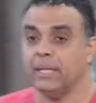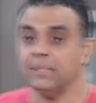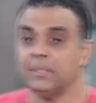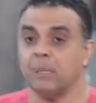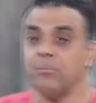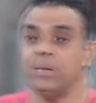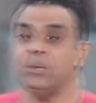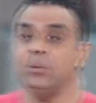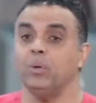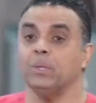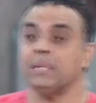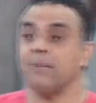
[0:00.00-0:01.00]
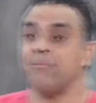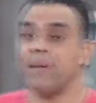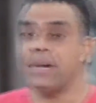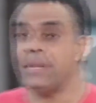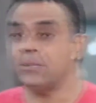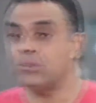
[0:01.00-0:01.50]
Is somebody who was a
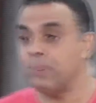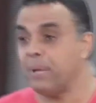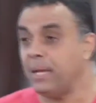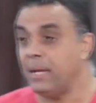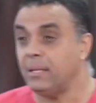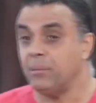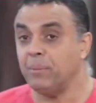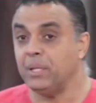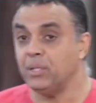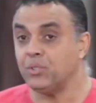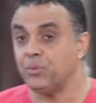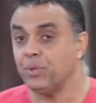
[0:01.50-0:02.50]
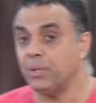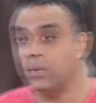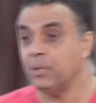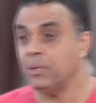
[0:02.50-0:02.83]
father to me in the ministry.